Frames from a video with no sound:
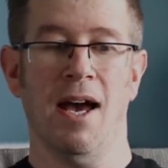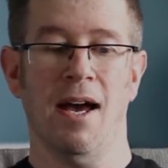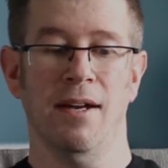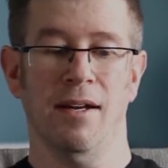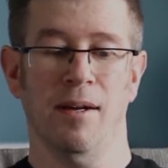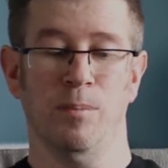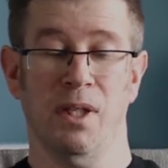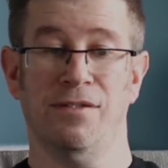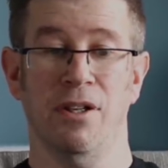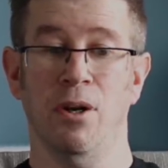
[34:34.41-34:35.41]
And um,
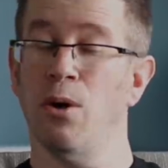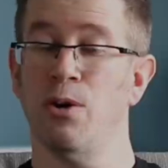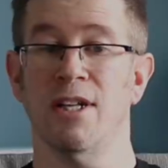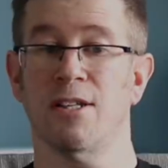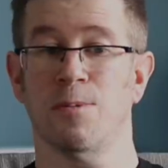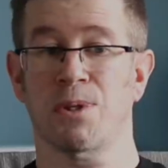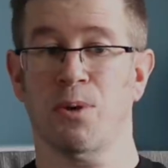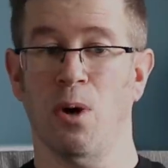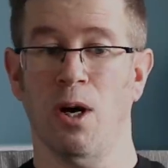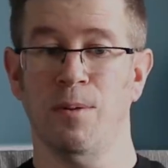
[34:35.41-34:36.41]
if you're not already
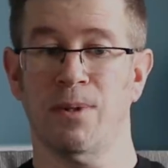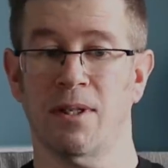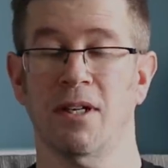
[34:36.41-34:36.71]
subscribed,